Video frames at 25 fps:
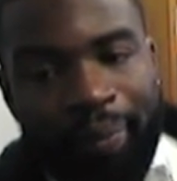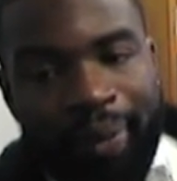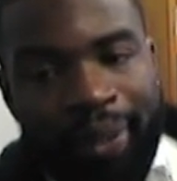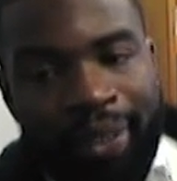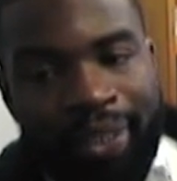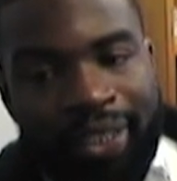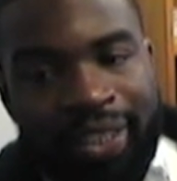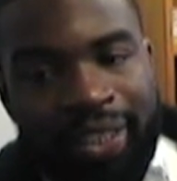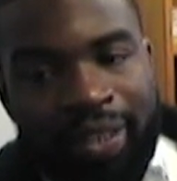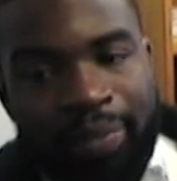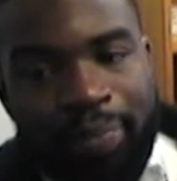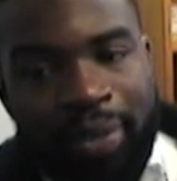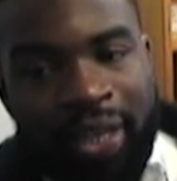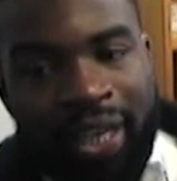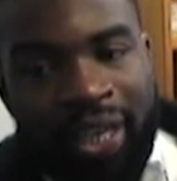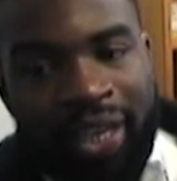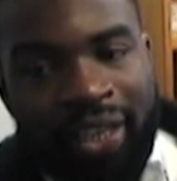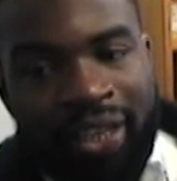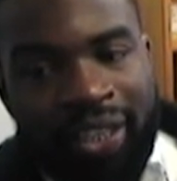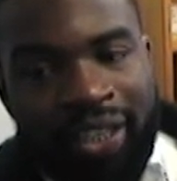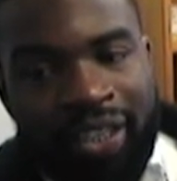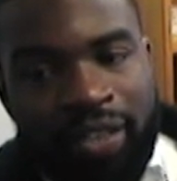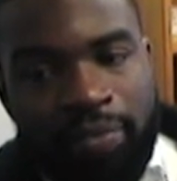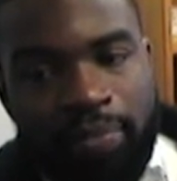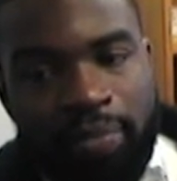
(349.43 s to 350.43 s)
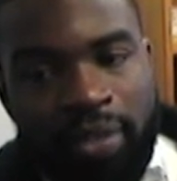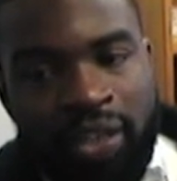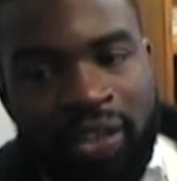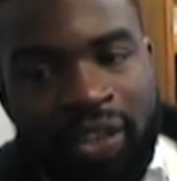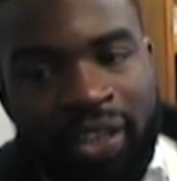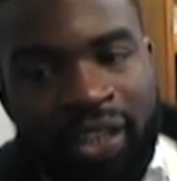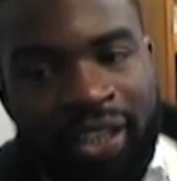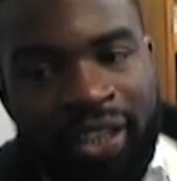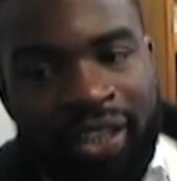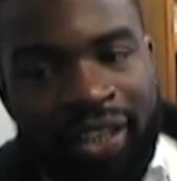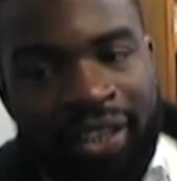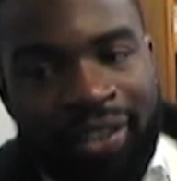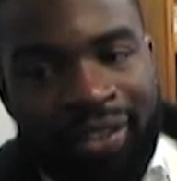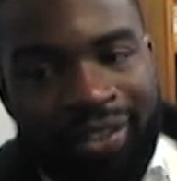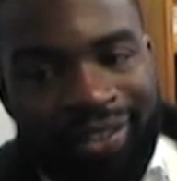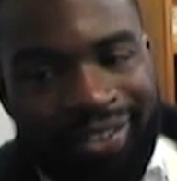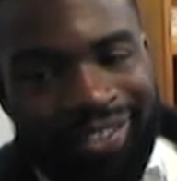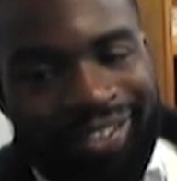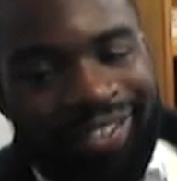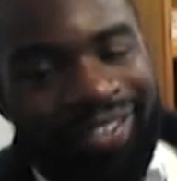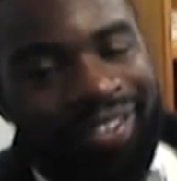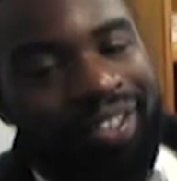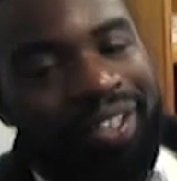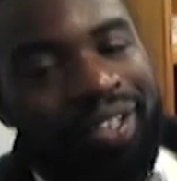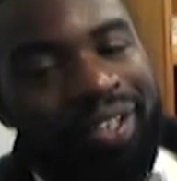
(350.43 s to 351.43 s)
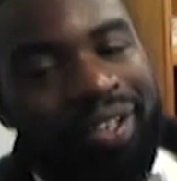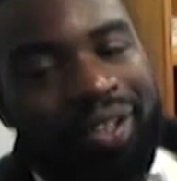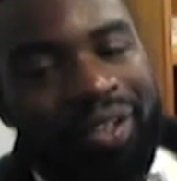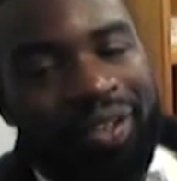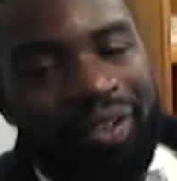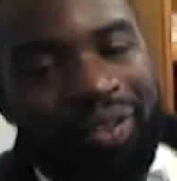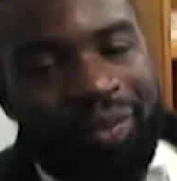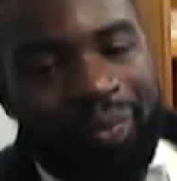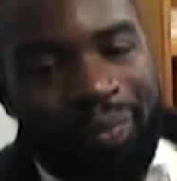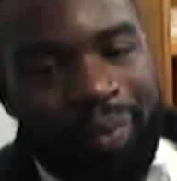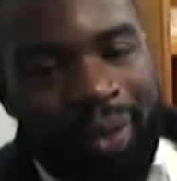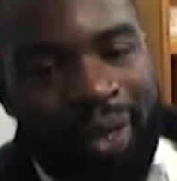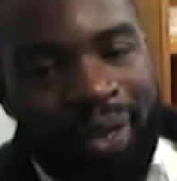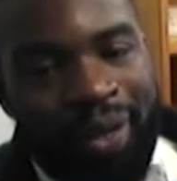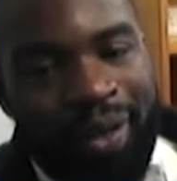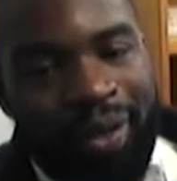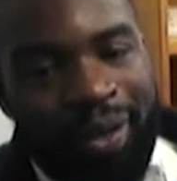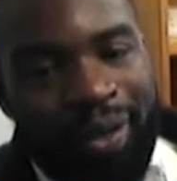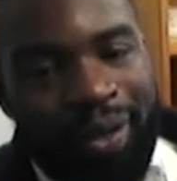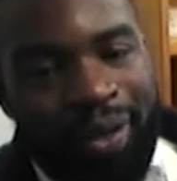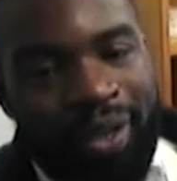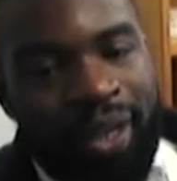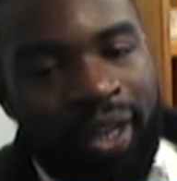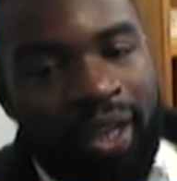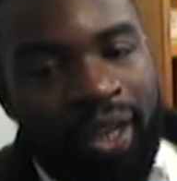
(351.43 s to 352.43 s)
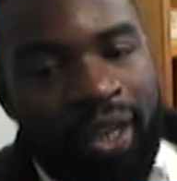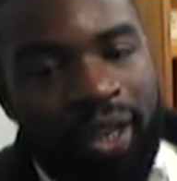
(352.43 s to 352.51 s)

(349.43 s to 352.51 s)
is to be in a community where